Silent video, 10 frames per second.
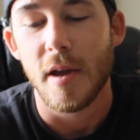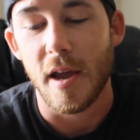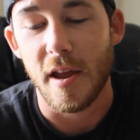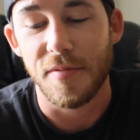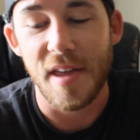
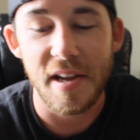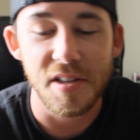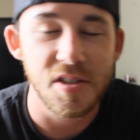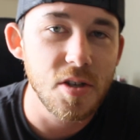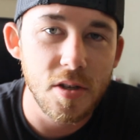And if that
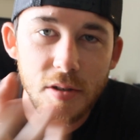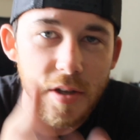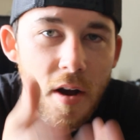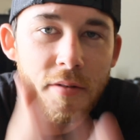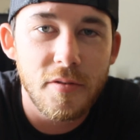gets
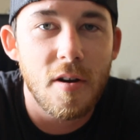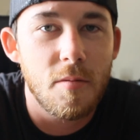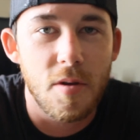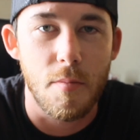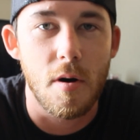gunked
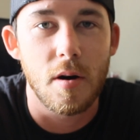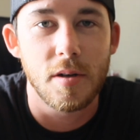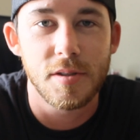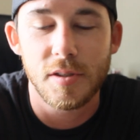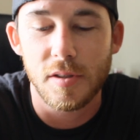up with
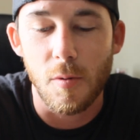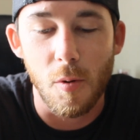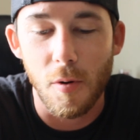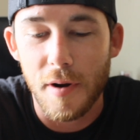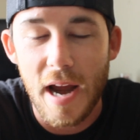moss
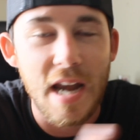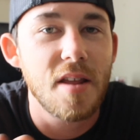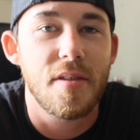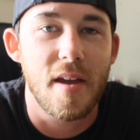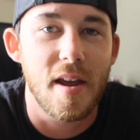or
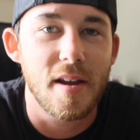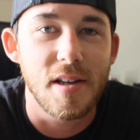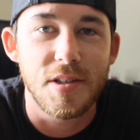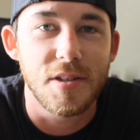anything, it